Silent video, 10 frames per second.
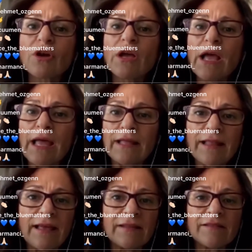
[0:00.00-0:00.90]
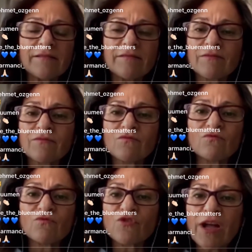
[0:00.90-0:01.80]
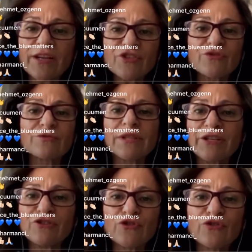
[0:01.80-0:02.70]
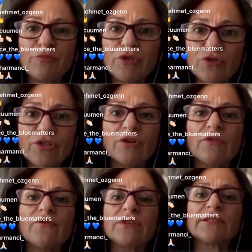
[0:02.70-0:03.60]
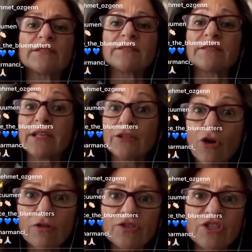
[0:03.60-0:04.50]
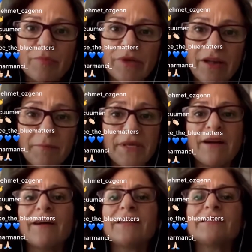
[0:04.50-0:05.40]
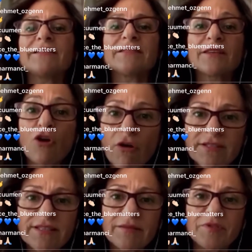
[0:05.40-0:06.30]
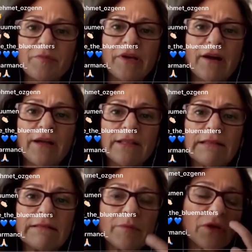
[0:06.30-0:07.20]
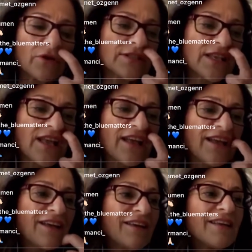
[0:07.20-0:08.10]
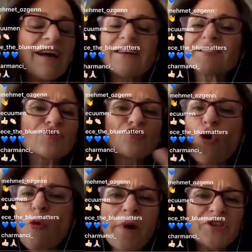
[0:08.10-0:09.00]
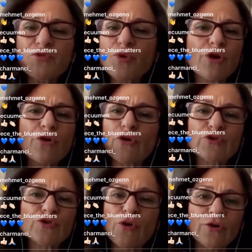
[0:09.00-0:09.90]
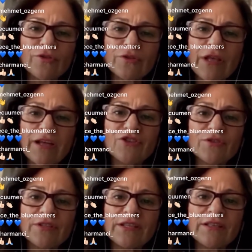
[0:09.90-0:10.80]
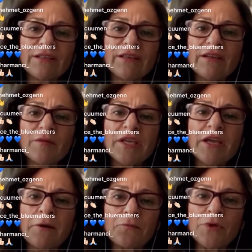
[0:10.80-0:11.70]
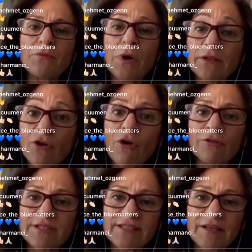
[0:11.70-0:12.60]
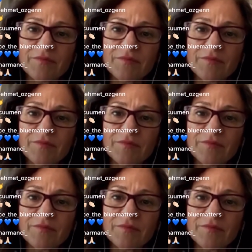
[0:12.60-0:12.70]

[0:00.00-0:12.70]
and try to relate to the beauty of it, the technology behind it, the concept behind it. Because so much work goes on actually in coming up with one concept.